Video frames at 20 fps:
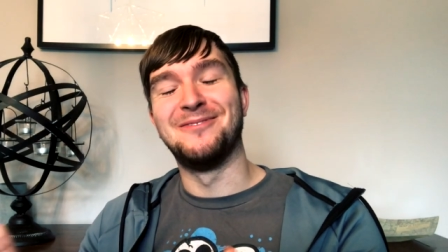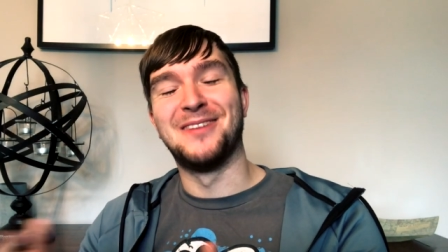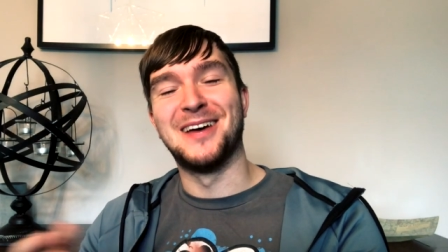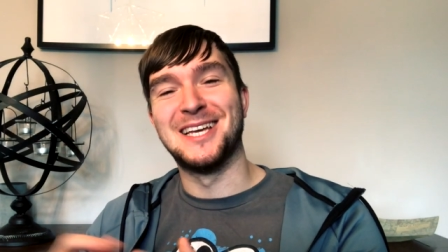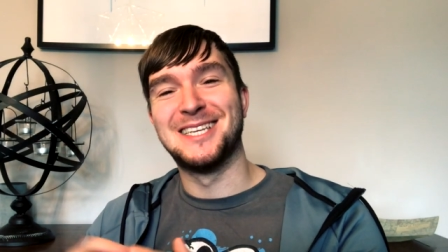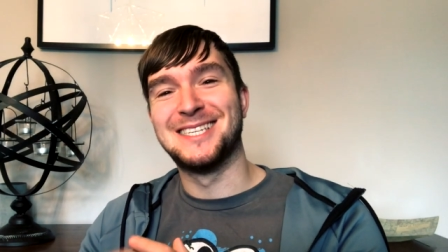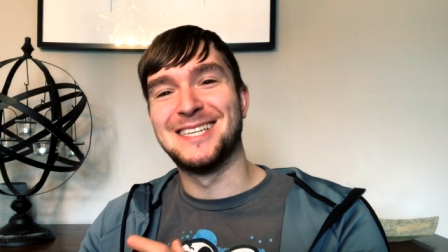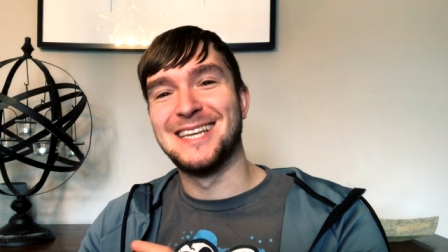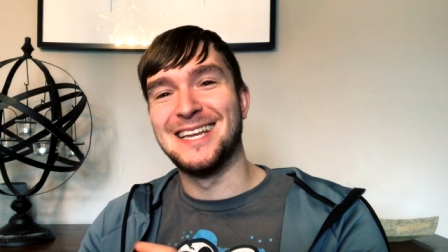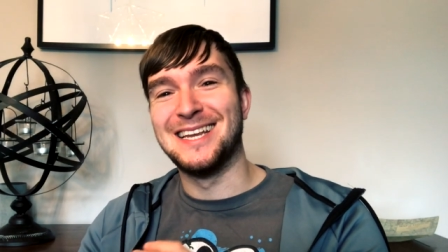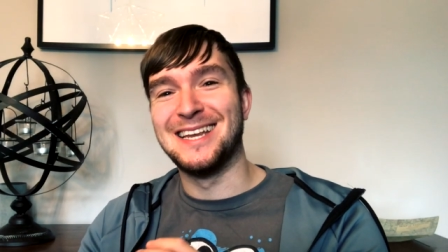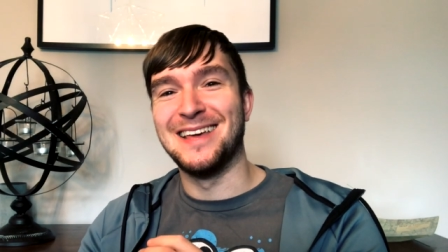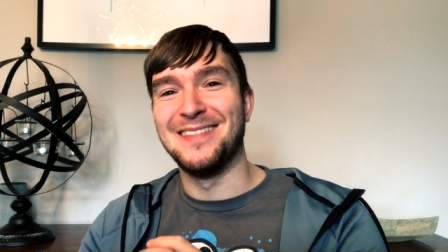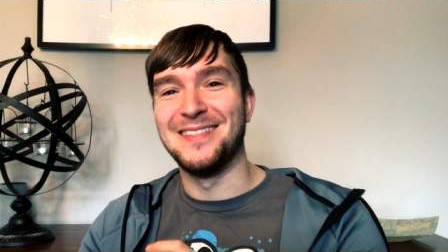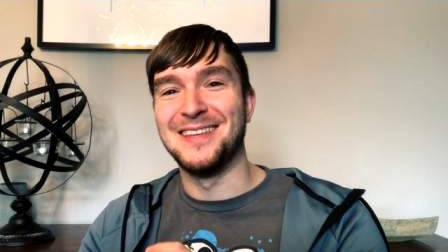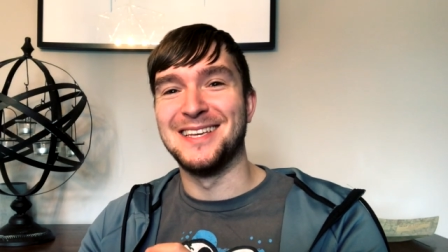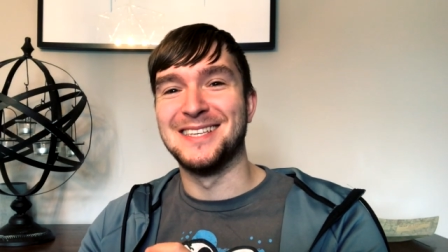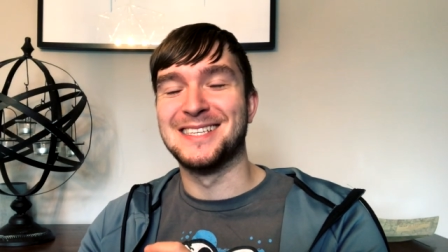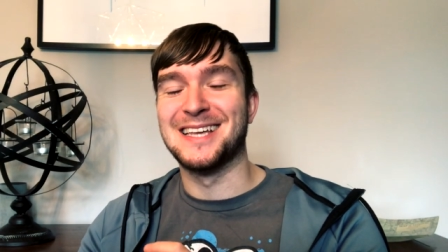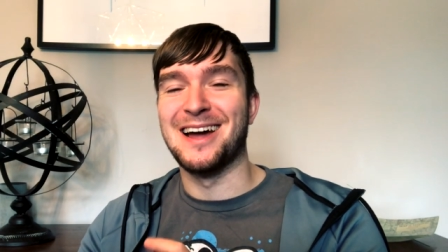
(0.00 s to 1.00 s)
invested in
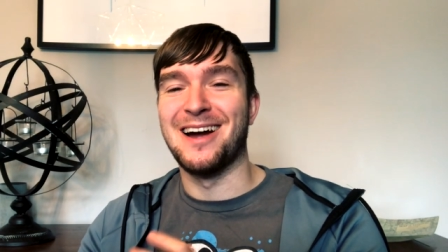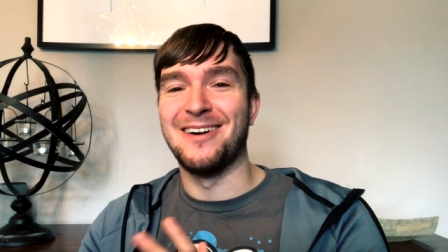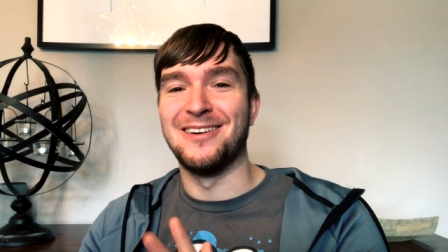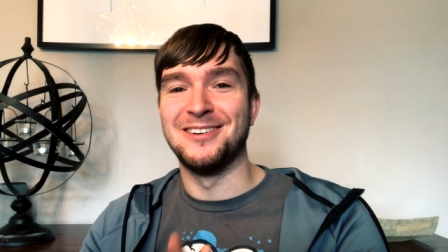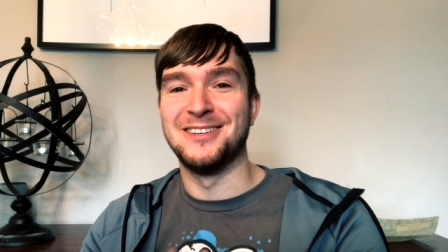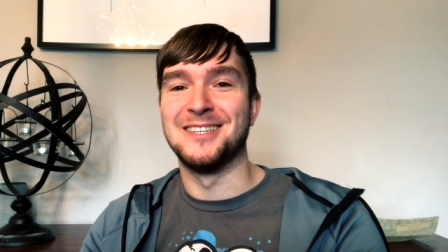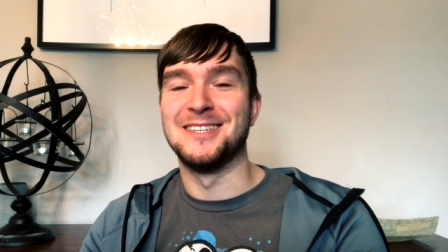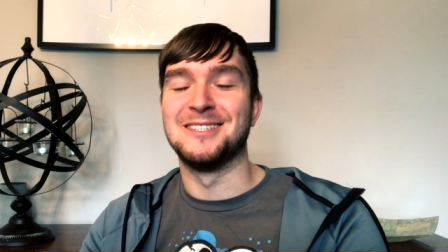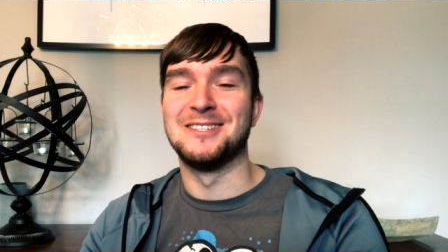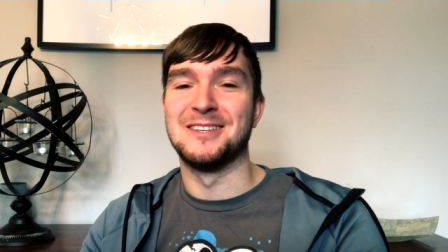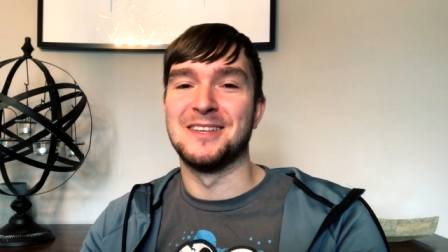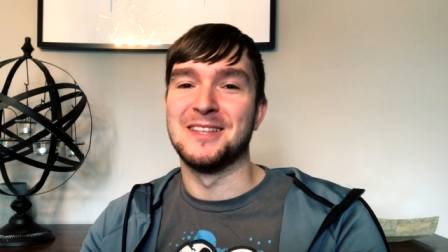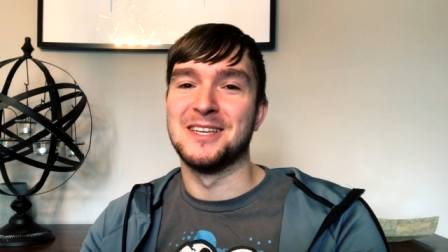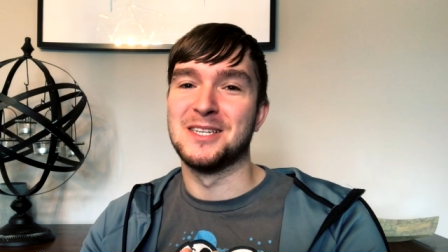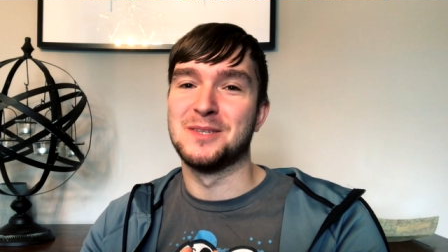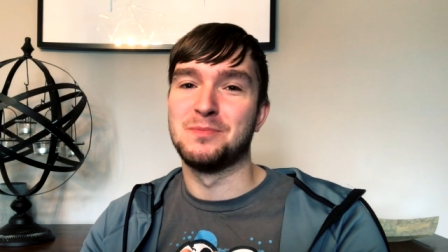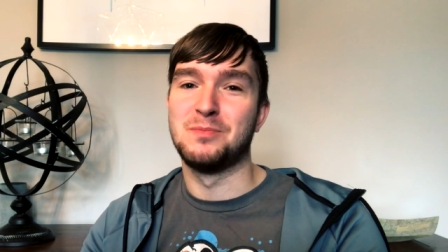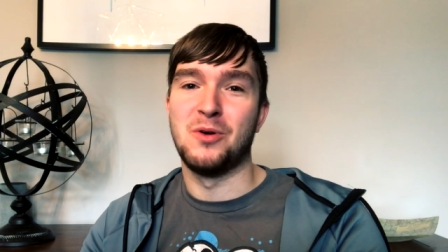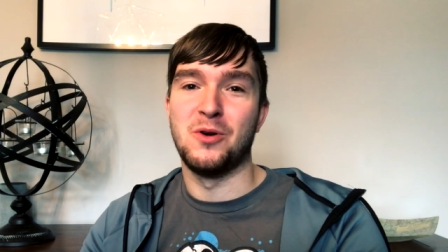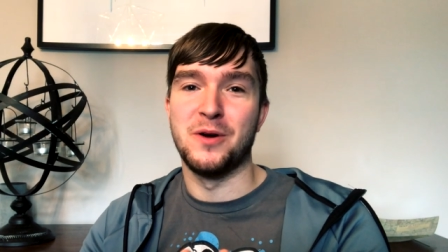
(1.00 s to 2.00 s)
these characters at
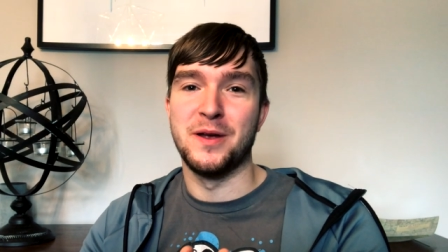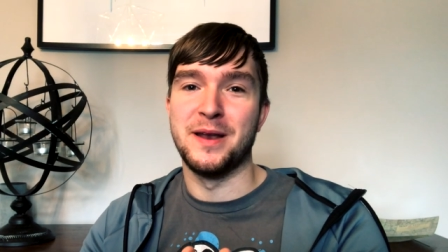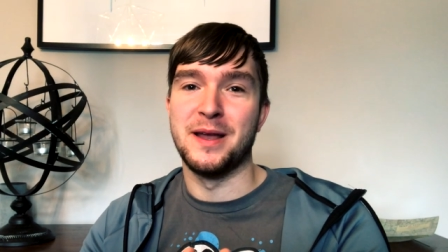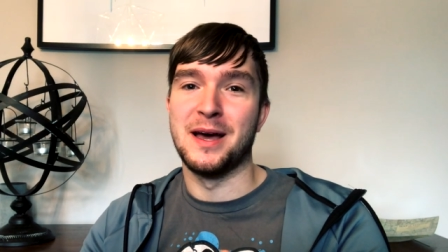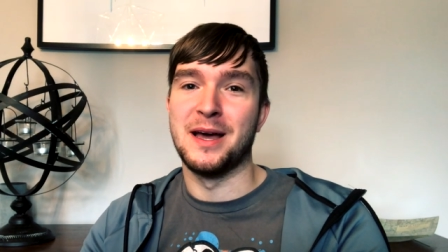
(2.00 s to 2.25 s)
this point,